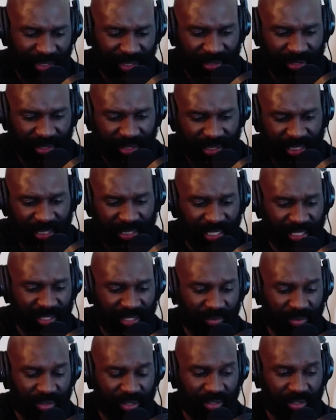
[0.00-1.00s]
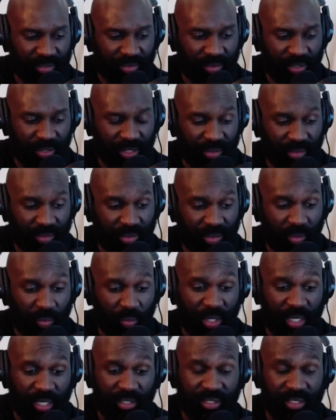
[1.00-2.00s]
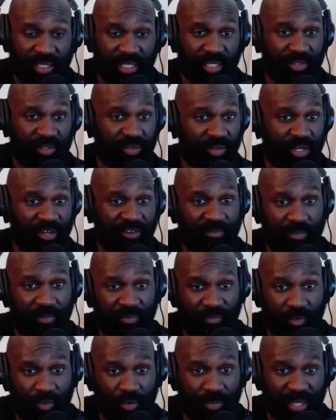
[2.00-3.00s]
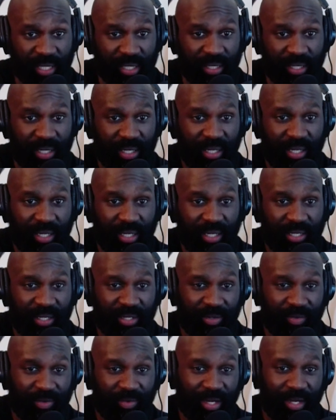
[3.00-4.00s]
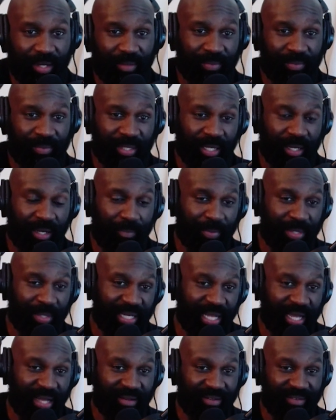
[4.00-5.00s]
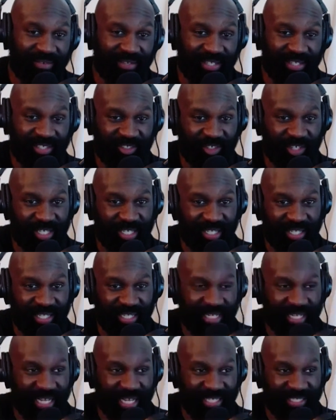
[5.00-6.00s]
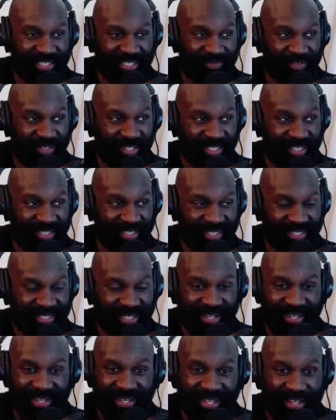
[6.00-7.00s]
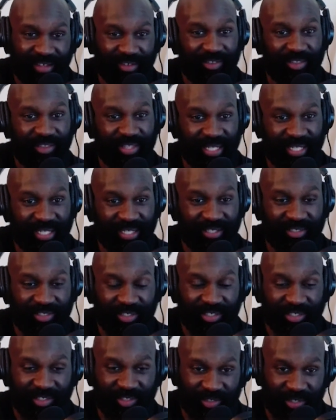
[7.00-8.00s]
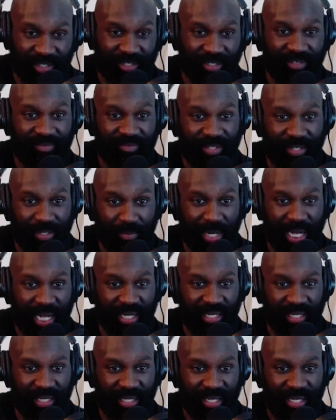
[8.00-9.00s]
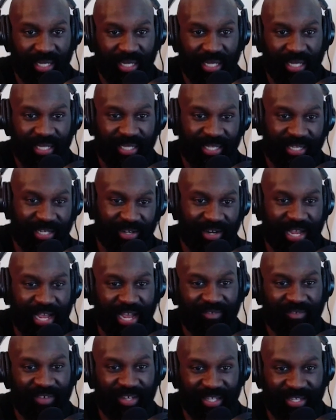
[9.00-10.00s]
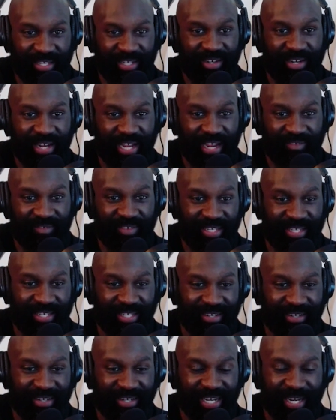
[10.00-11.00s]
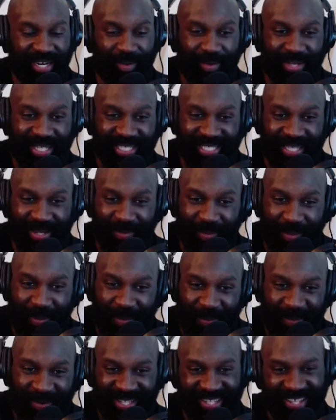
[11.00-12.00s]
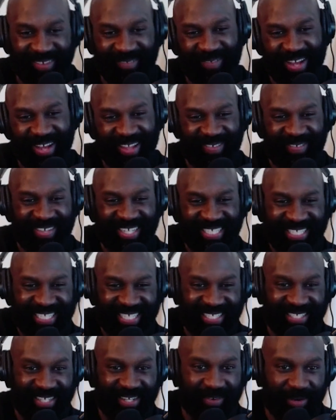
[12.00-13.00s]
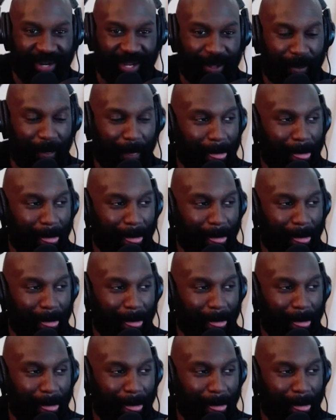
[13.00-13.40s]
the late nights with the studio, the weird schedule of performing. You know, the up and down of the adrenaline. I just feel it's just unhealthy and it's destructive to the body year after year after year. And I want to say one more thing before I say something, right?